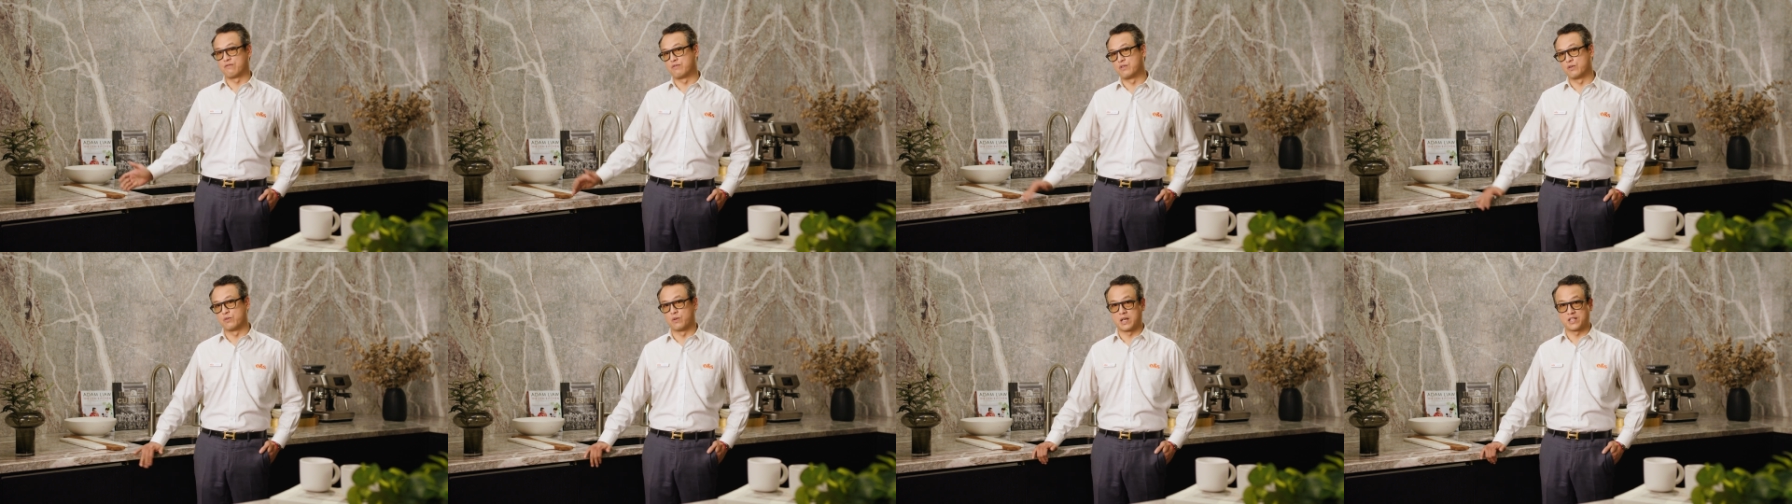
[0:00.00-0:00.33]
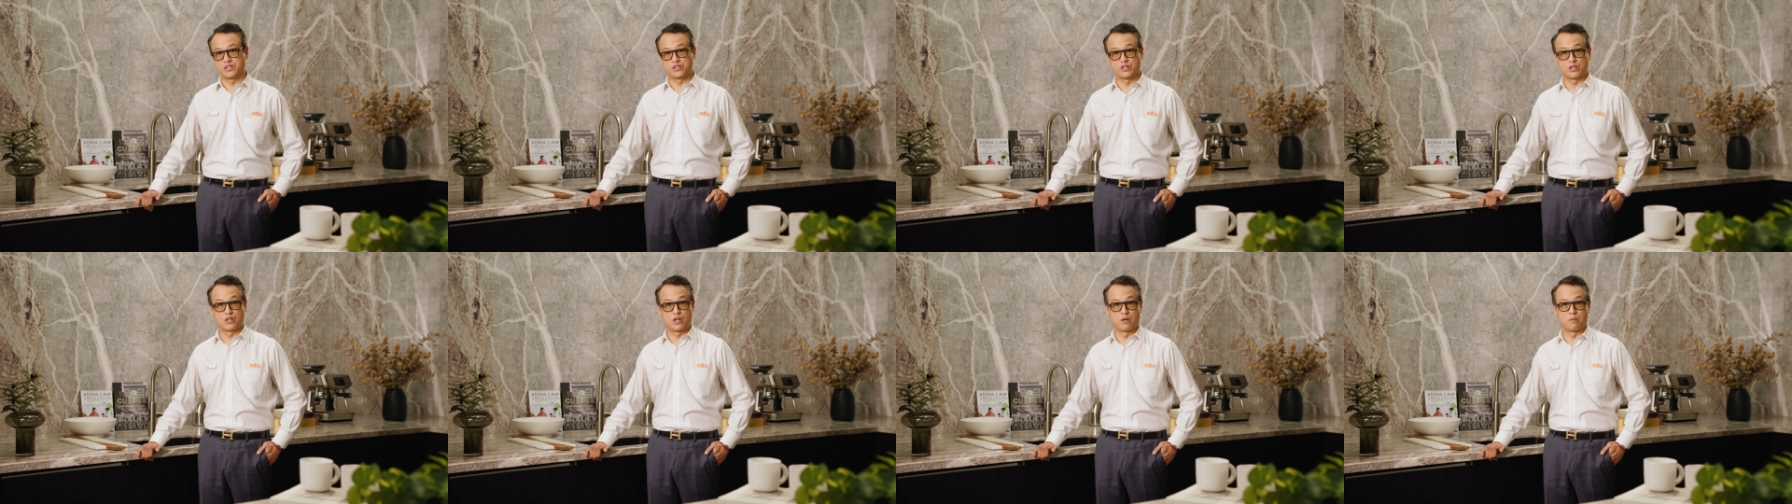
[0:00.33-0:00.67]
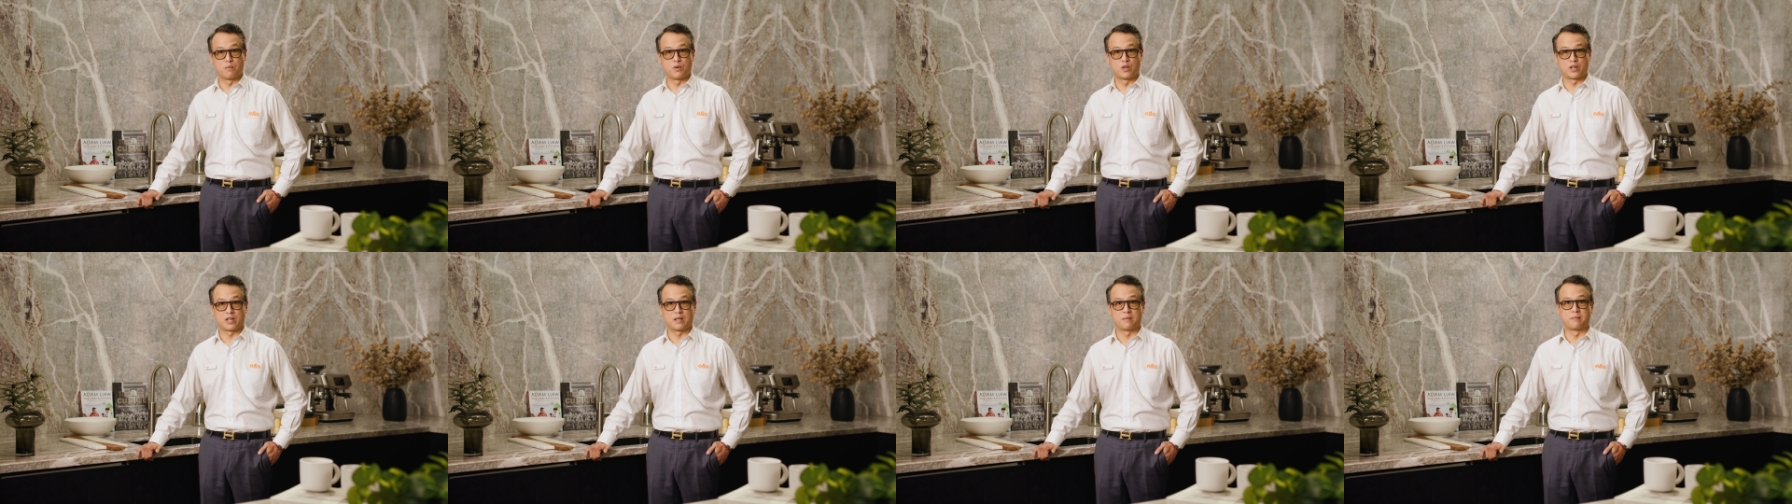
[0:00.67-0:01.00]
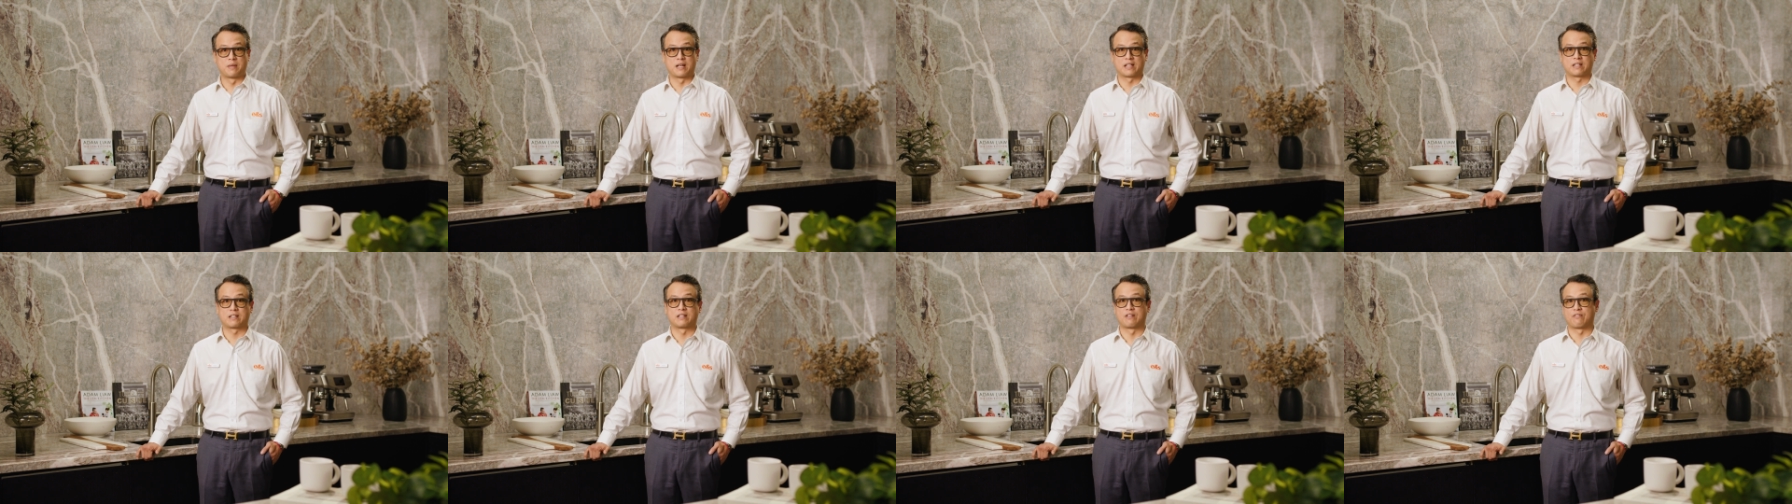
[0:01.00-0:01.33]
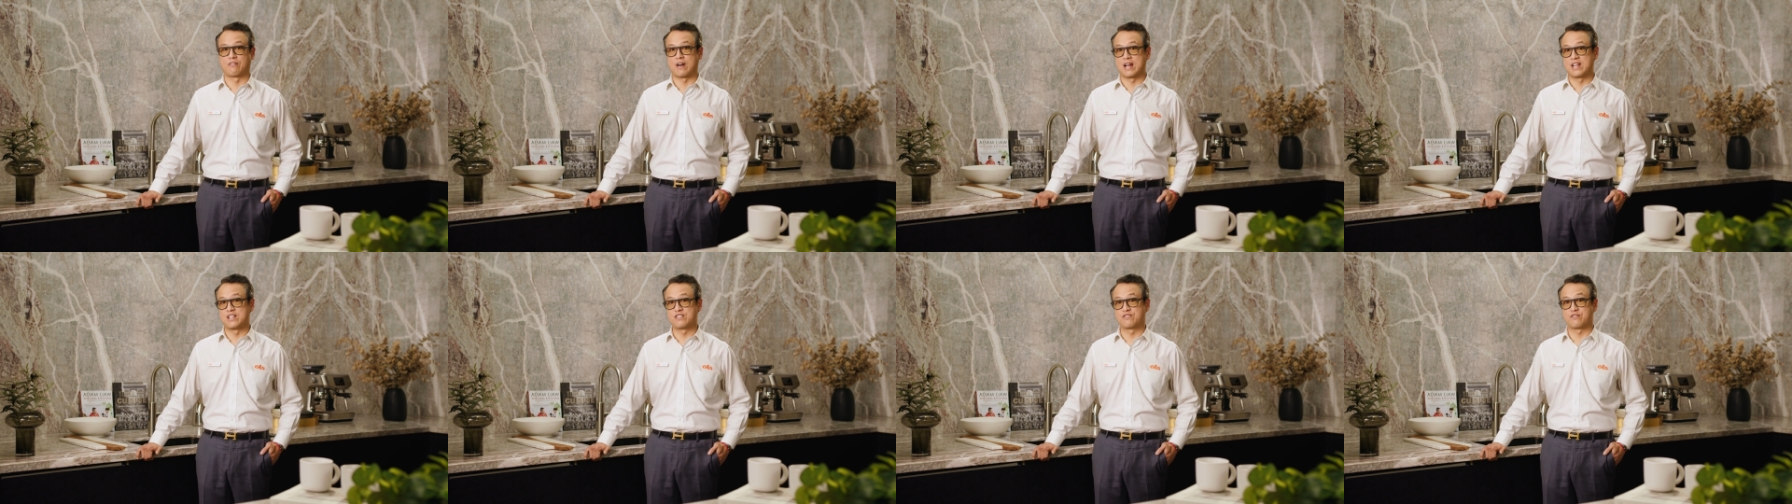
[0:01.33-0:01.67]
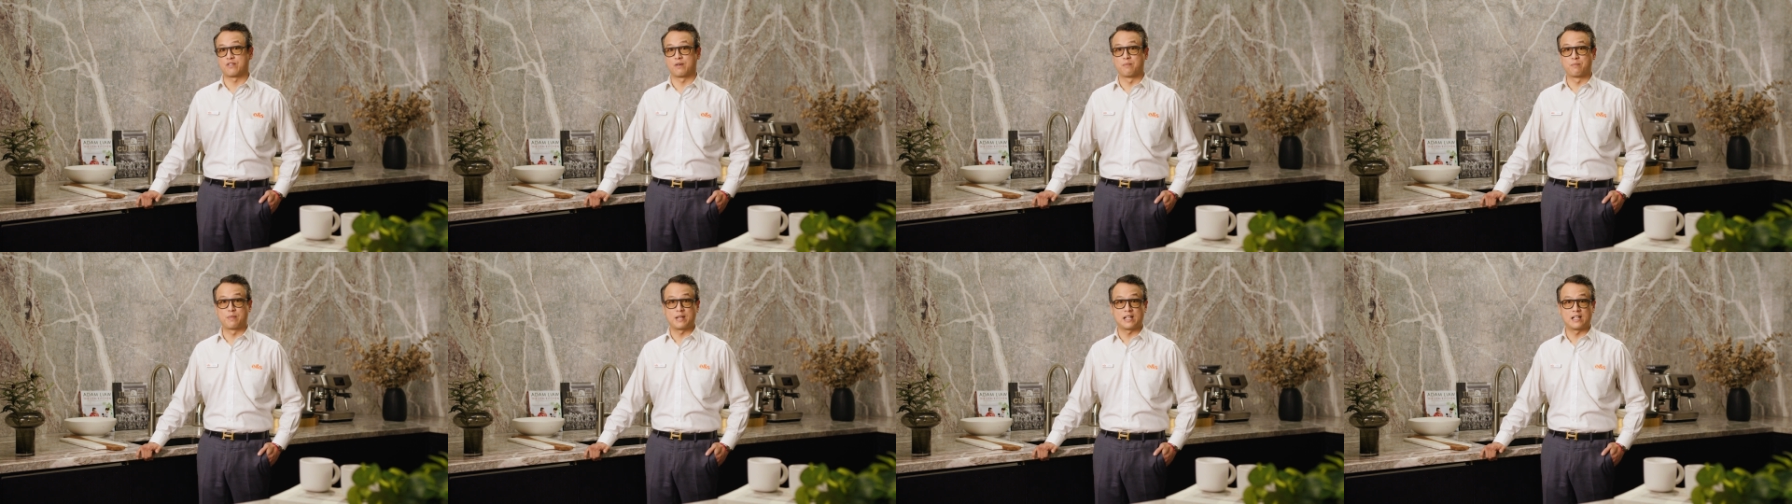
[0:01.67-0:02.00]
you want to know more about the range
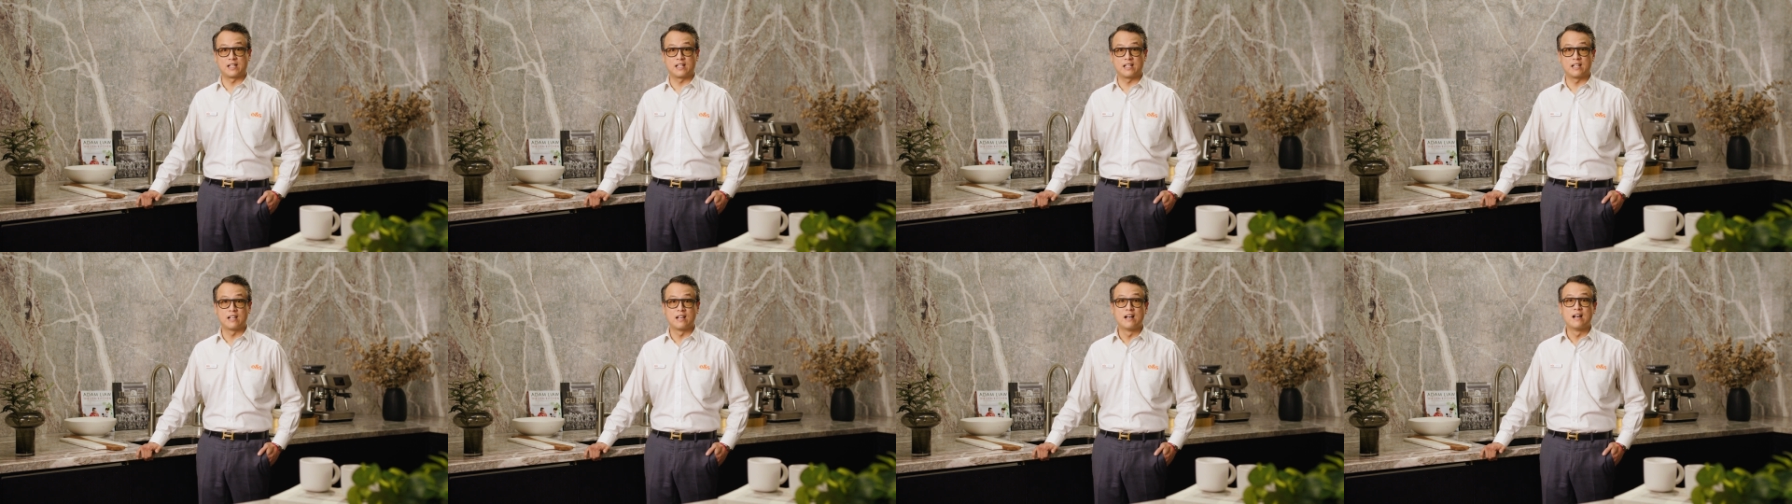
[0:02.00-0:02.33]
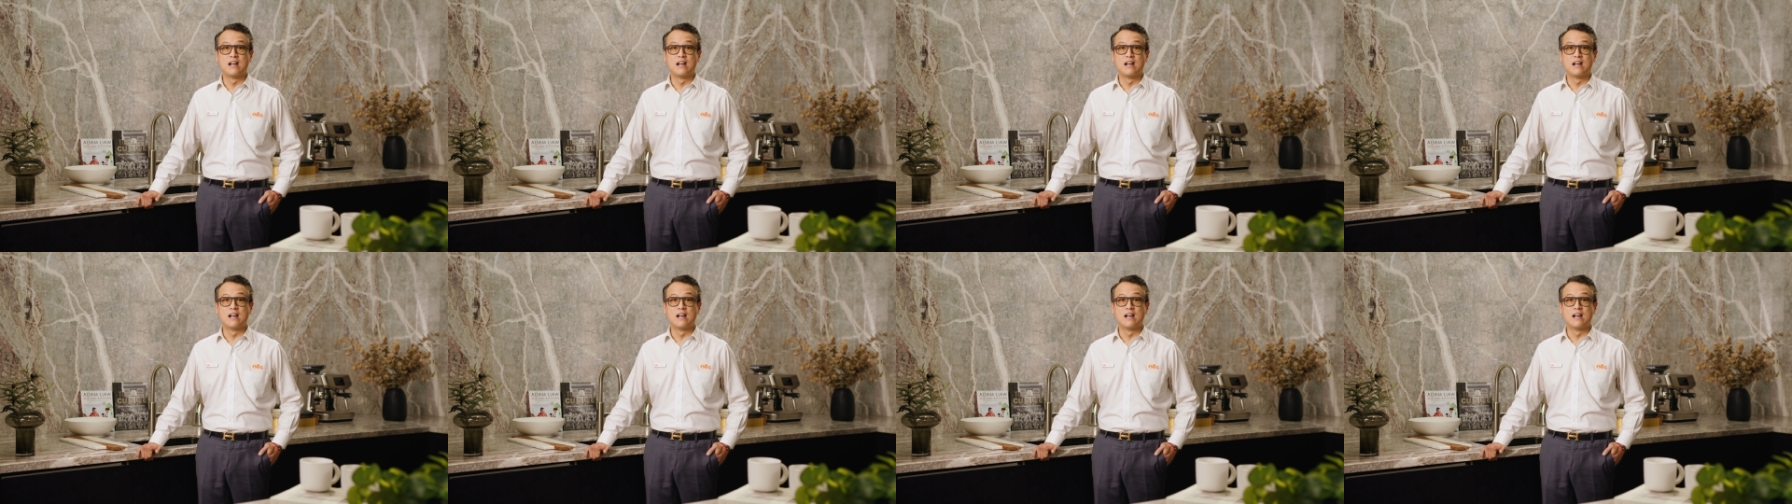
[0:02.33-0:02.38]
from Billy,